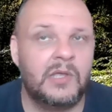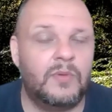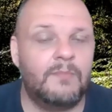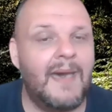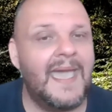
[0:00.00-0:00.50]

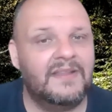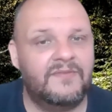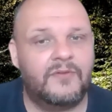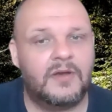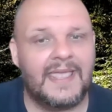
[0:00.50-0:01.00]
we might
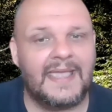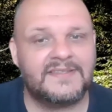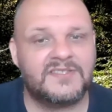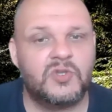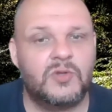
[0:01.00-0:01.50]

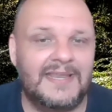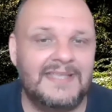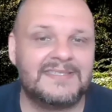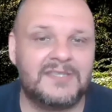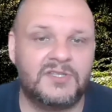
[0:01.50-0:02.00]
forget to
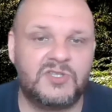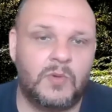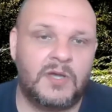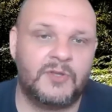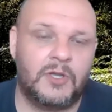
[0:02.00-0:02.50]
listen
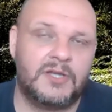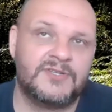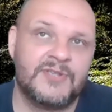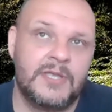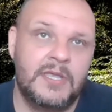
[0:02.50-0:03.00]
to
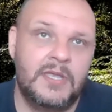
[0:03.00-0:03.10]
others.